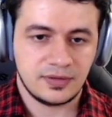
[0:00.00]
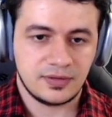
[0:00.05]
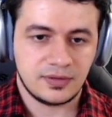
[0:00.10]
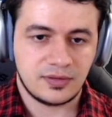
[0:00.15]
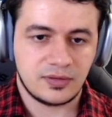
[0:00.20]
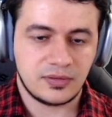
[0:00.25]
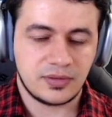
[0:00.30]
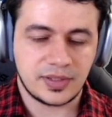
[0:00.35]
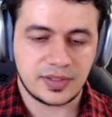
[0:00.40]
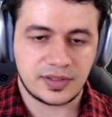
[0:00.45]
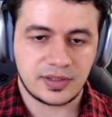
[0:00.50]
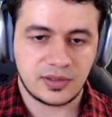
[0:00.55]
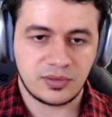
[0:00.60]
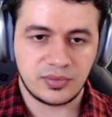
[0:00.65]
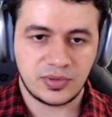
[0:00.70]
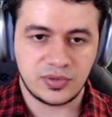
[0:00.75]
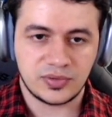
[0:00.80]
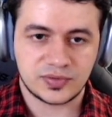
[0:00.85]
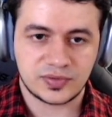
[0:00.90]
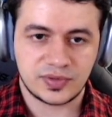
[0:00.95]
All right, now
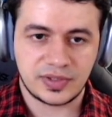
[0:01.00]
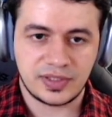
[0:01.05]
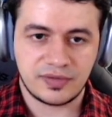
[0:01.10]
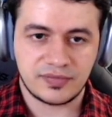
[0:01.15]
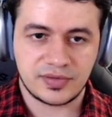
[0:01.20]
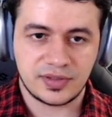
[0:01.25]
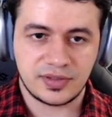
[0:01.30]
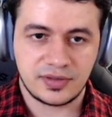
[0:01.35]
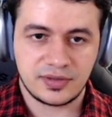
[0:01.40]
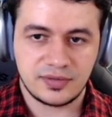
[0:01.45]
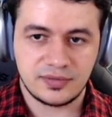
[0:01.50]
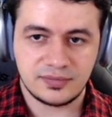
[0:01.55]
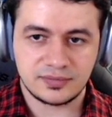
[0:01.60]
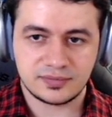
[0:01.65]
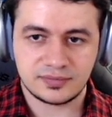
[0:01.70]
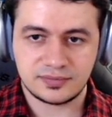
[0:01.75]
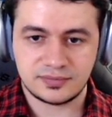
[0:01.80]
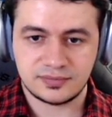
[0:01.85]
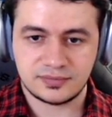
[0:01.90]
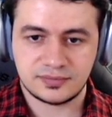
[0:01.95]
we also have an icon.
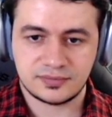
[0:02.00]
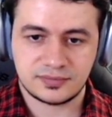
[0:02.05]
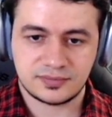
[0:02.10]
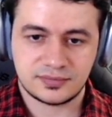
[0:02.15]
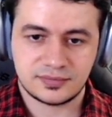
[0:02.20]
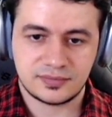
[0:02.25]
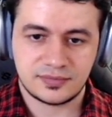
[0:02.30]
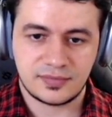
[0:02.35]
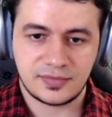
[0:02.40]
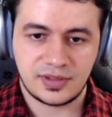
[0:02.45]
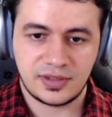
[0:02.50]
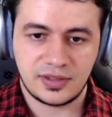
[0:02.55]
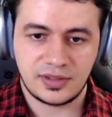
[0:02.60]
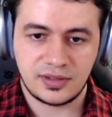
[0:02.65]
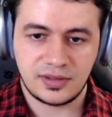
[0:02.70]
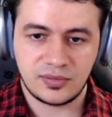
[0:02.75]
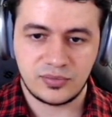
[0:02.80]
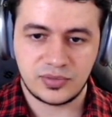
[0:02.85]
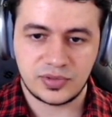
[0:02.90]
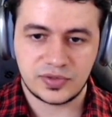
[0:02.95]

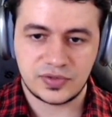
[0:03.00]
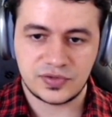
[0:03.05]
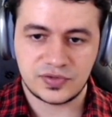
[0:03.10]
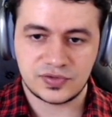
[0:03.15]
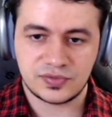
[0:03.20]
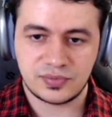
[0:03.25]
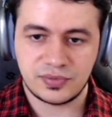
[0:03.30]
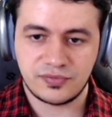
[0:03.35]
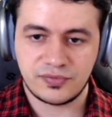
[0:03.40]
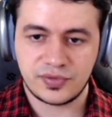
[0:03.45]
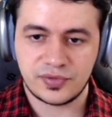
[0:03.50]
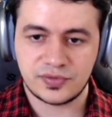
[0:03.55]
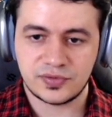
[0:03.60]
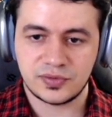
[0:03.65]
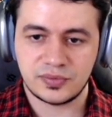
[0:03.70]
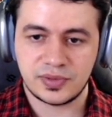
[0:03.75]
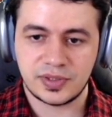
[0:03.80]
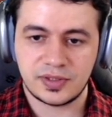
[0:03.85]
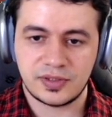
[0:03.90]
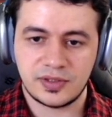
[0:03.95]
We can just refer
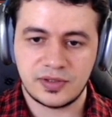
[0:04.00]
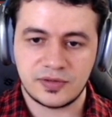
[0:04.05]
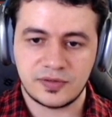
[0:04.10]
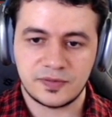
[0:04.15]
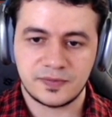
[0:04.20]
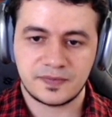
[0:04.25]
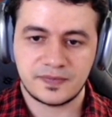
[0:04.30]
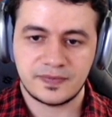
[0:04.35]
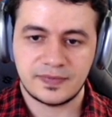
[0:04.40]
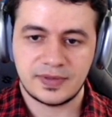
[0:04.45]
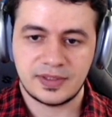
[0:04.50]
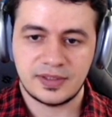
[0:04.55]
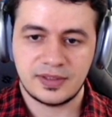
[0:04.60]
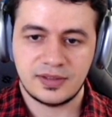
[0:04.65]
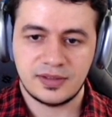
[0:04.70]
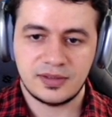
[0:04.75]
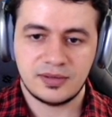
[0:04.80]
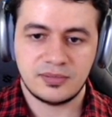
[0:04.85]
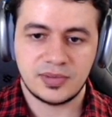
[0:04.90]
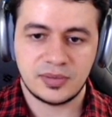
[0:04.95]
to it here.
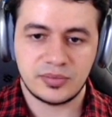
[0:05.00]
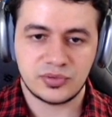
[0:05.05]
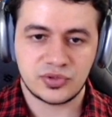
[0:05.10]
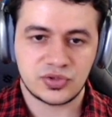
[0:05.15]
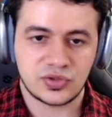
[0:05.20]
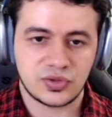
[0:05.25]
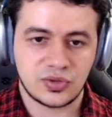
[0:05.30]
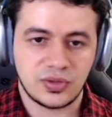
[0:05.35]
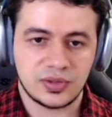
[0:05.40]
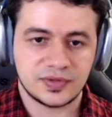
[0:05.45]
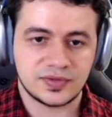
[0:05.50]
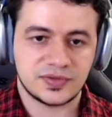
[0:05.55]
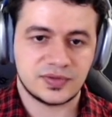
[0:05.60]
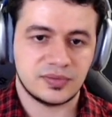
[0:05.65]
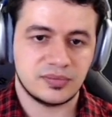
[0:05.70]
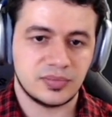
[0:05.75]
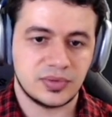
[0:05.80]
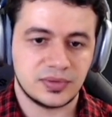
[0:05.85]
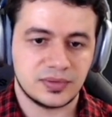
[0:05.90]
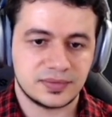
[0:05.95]
Maybe we should call a
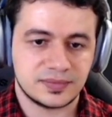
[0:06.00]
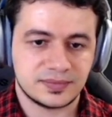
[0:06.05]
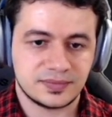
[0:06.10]
symbol.